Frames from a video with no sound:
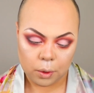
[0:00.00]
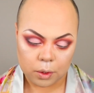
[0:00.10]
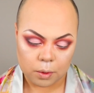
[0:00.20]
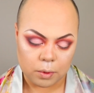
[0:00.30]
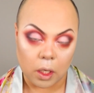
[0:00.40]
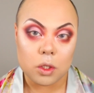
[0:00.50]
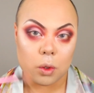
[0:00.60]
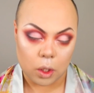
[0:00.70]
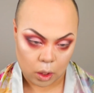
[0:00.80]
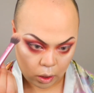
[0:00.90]
Some
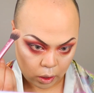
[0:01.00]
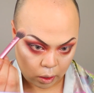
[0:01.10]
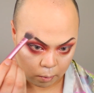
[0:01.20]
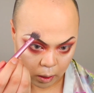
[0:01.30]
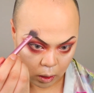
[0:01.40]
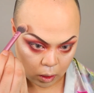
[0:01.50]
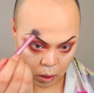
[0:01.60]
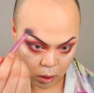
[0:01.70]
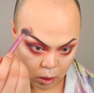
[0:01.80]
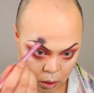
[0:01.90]
natural highlight up
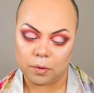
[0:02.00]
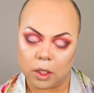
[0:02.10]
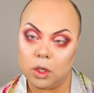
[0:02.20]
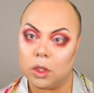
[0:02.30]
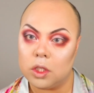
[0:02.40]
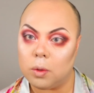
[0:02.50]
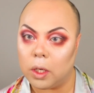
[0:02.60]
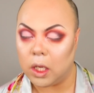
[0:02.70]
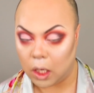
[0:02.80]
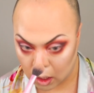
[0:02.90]
here for her
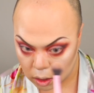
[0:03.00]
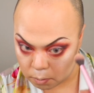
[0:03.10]
non-sweaty head.